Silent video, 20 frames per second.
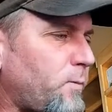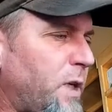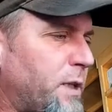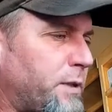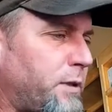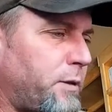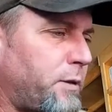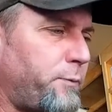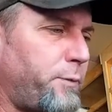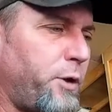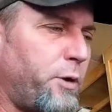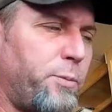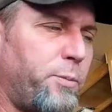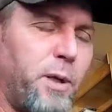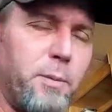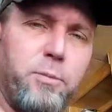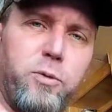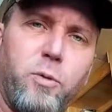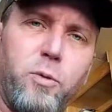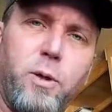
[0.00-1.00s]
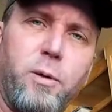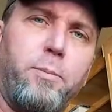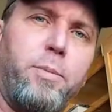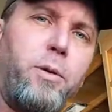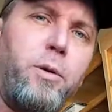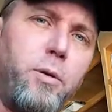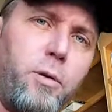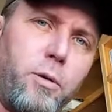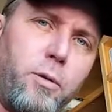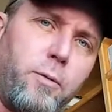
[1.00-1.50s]
So the fuel pump will
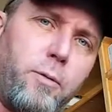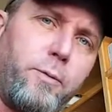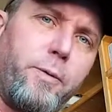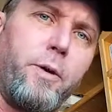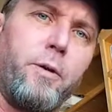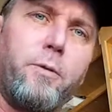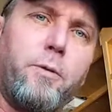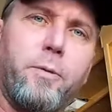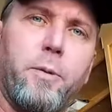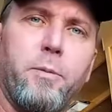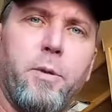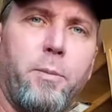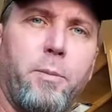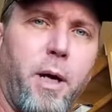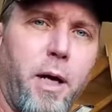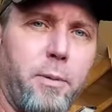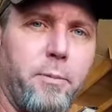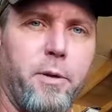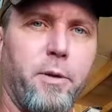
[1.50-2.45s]
pull fuel from the bottom